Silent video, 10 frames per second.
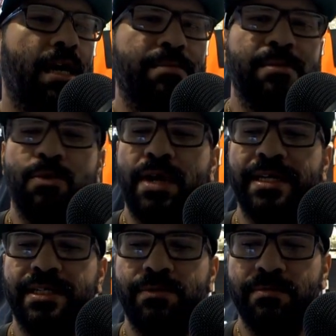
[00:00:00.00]
be more
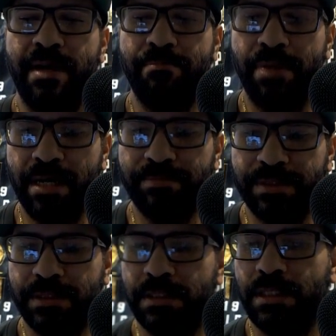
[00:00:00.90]
active with my
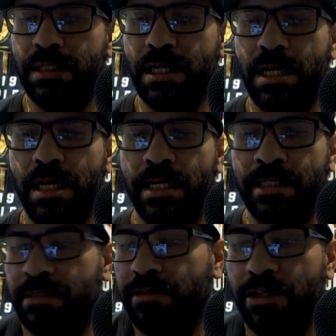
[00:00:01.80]
pups.
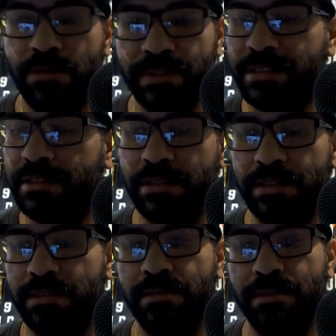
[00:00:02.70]
And
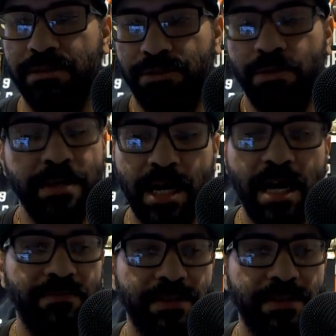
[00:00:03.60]
it's showing off.